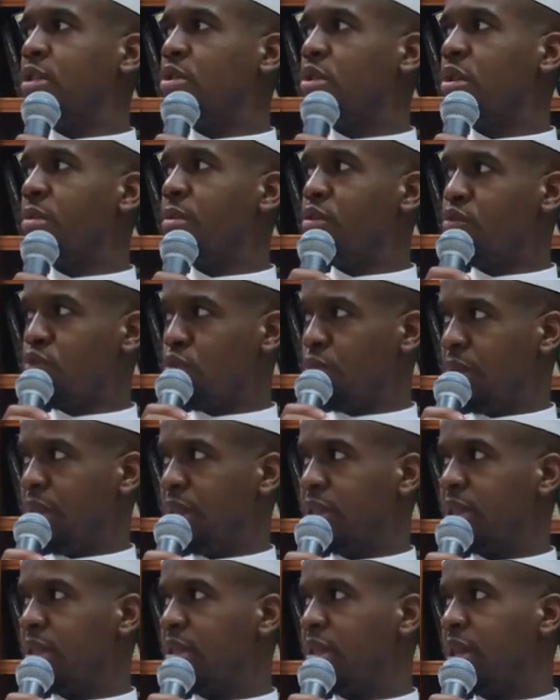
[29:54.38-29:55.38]
It's going to be
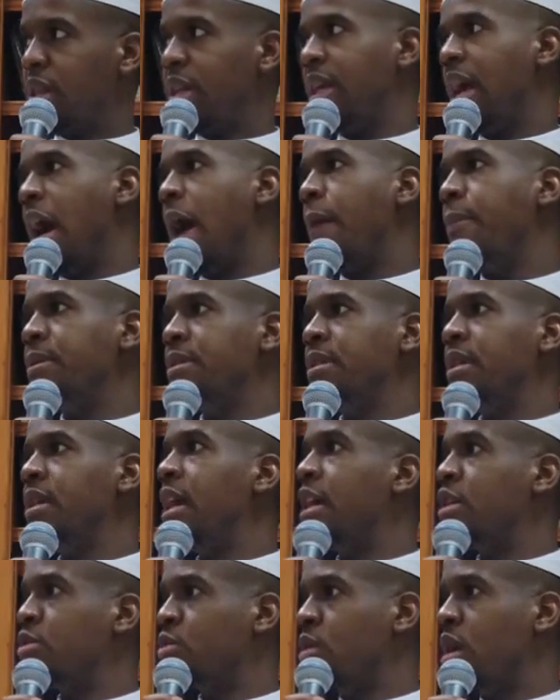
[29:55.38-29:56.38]
ruinous. And the opposite
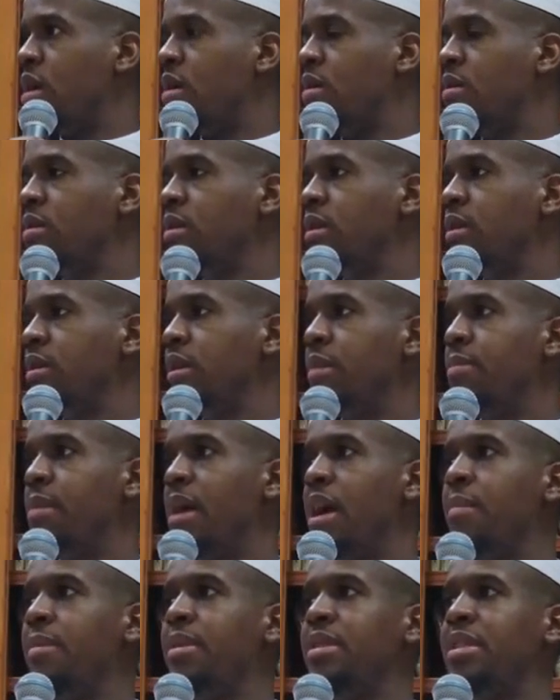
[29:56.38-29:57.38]
as well. The
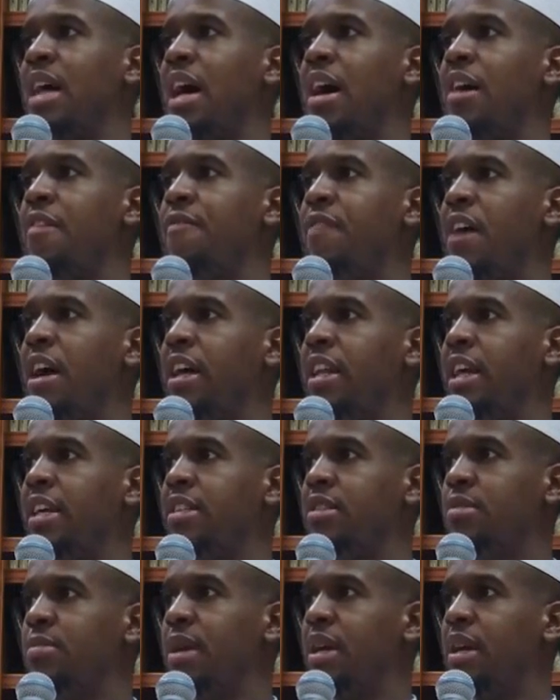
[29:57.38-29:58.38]
imam is not a
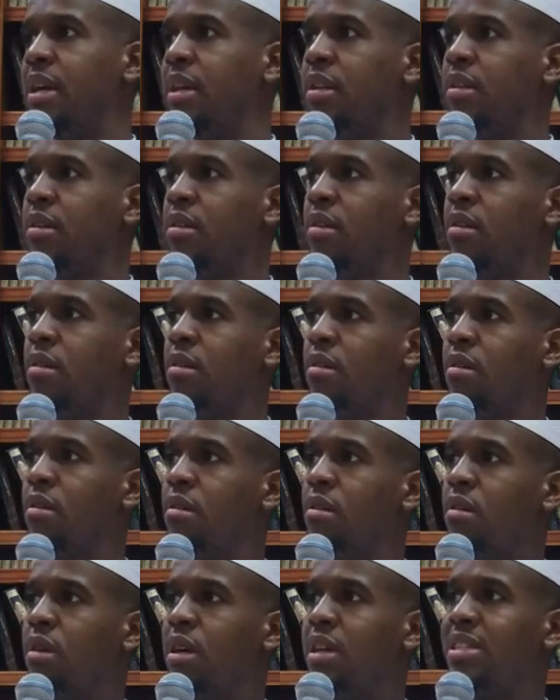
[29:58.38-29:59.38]
finance man.
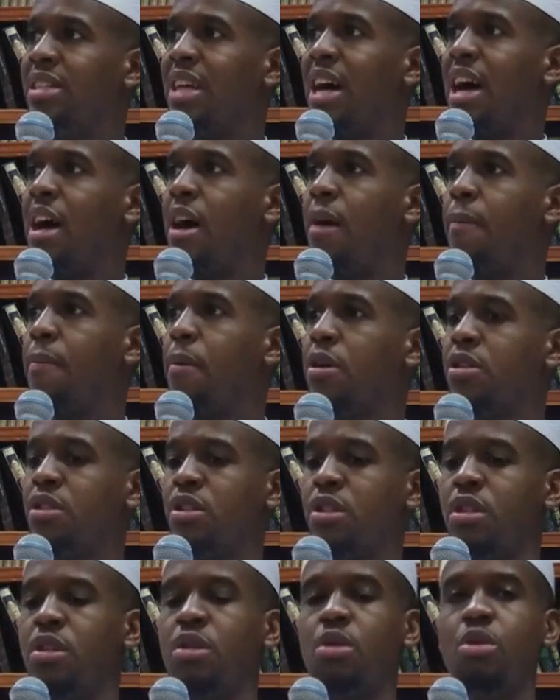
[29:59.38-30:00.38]
He's not a
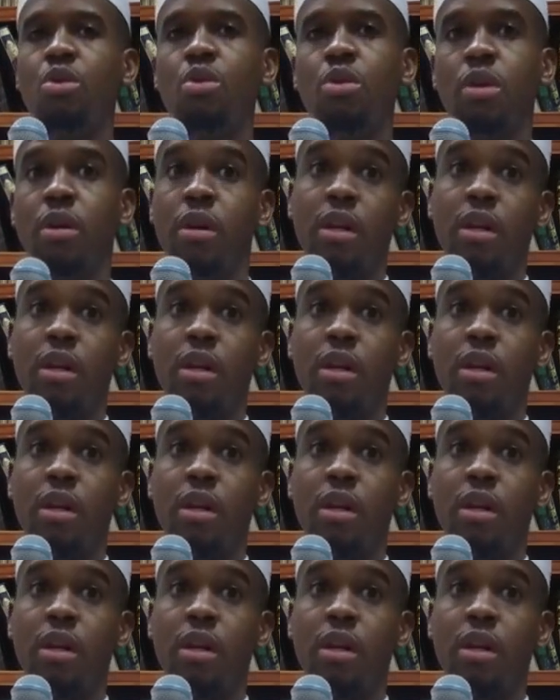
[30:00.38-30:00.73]
person who,